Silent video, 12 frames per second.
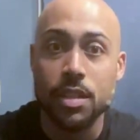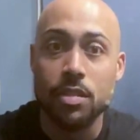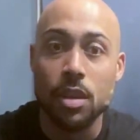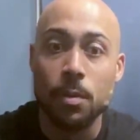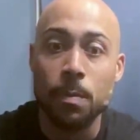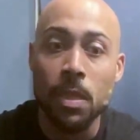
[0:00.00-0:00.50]

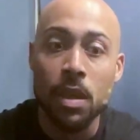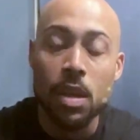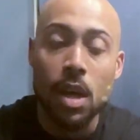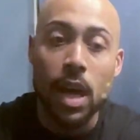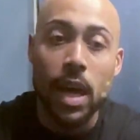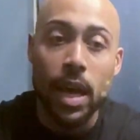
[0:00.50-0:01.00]
So
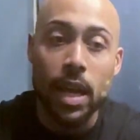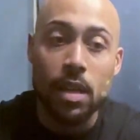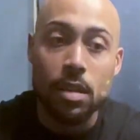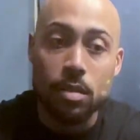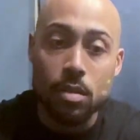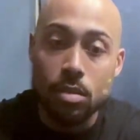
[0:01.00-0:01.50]

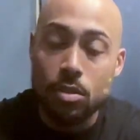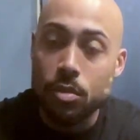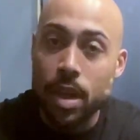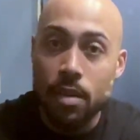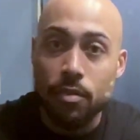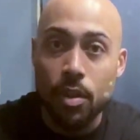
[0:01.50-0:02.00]
do
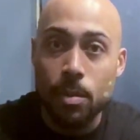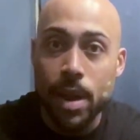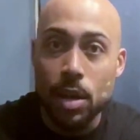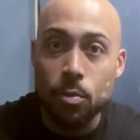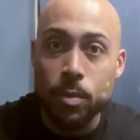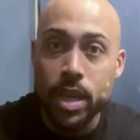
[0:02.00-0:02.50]
that for
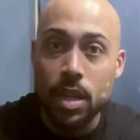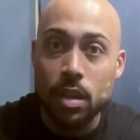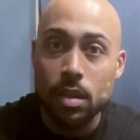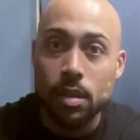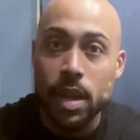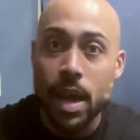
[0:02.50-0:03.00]
about a
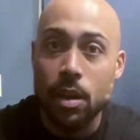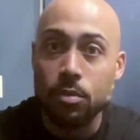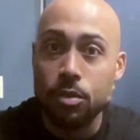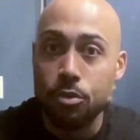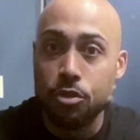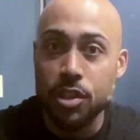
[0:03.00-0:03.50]
week. Now,
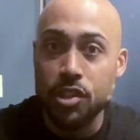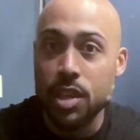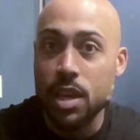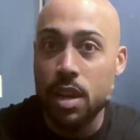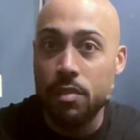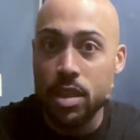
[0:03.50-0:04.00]
nutrition
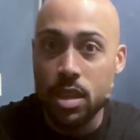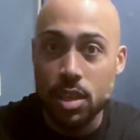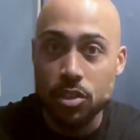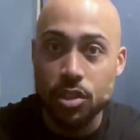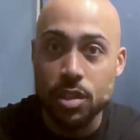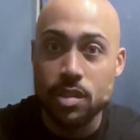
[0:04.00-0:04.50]
and everything
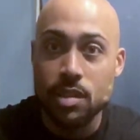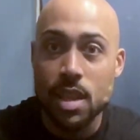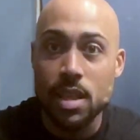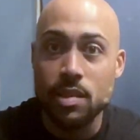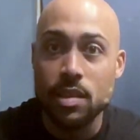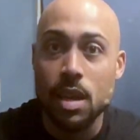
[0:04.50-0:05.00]
should stay
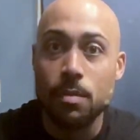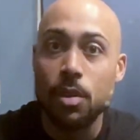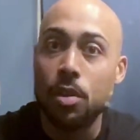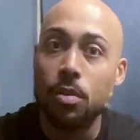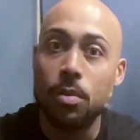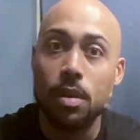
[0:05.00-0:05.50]
the same. You
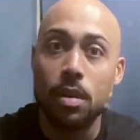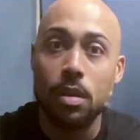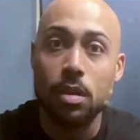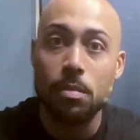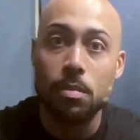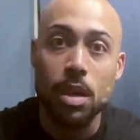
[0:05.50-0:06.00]
don't want
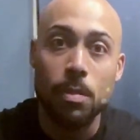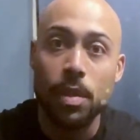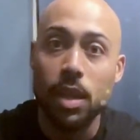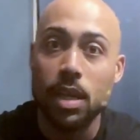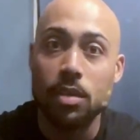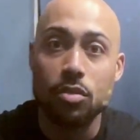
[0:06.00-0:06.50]
to
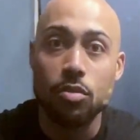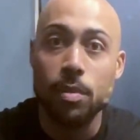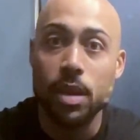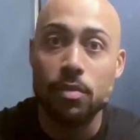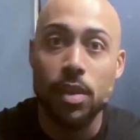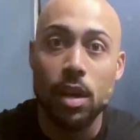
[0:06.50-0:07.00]
manipulate too
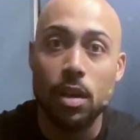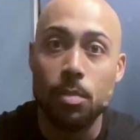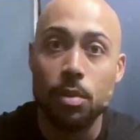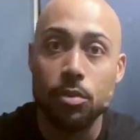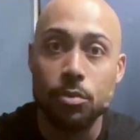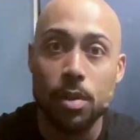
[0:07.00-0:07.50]
many
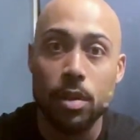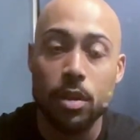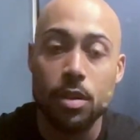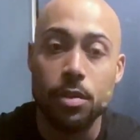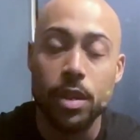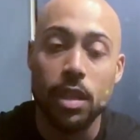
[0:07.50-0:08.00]
variables while you're
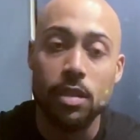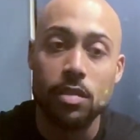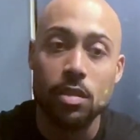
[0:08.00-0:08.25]
doing this.